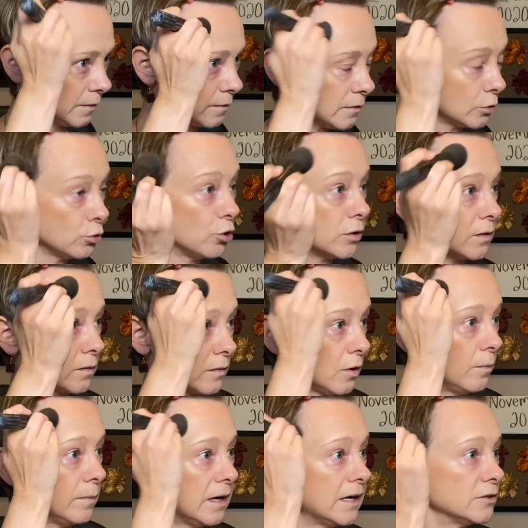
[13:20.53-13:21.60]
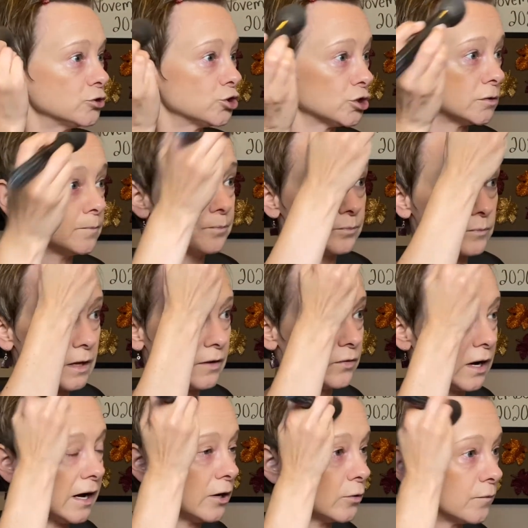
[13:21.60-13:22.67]
the look so much of a
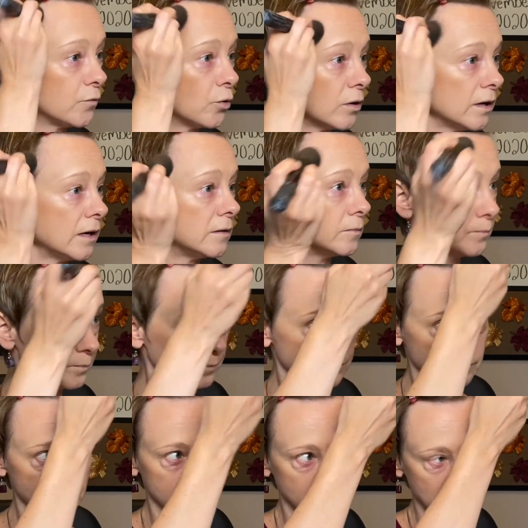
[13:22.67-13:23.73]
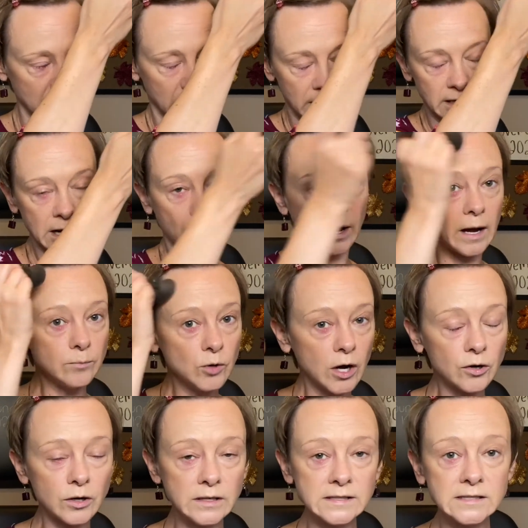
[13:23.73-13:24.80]
higher forehead. Now, I'm
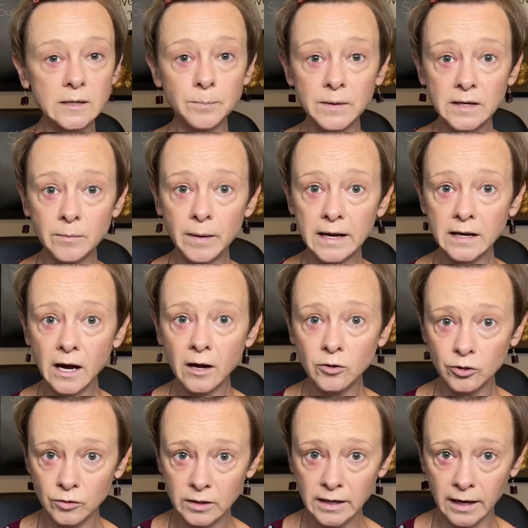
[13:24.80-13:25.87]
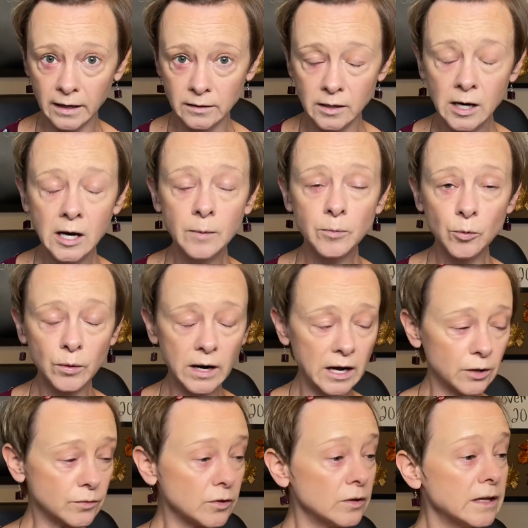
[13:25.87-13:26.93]
not going to dip into my color again, but what I
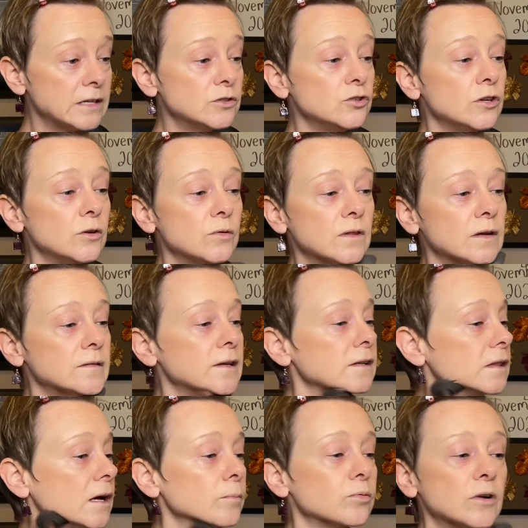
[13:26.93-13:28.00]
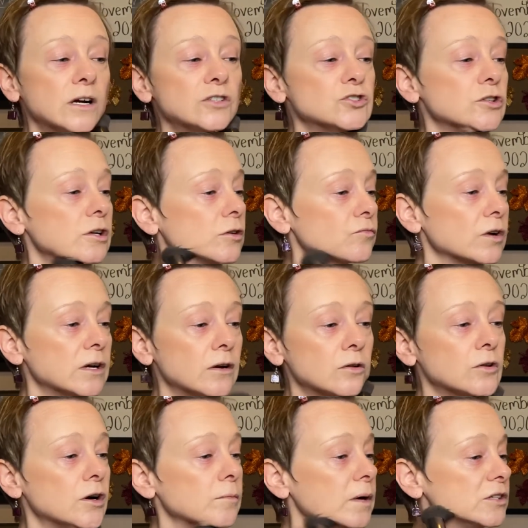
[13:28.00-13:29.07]
also like to do is I'll take that brush and I'll run it
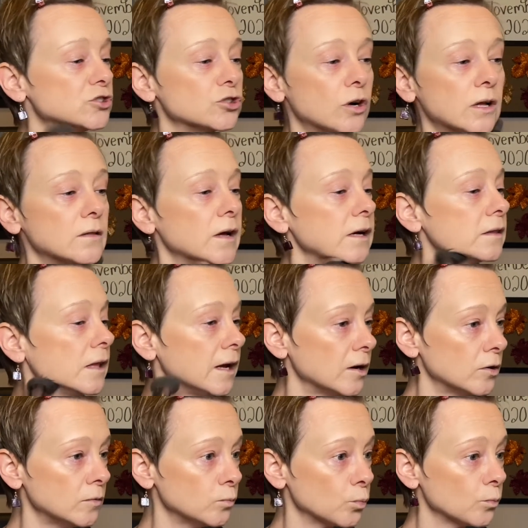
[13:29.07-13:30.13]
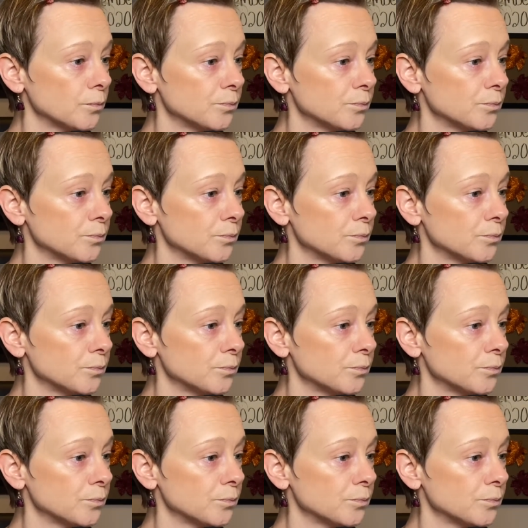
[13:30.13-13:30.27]
along my jawline there.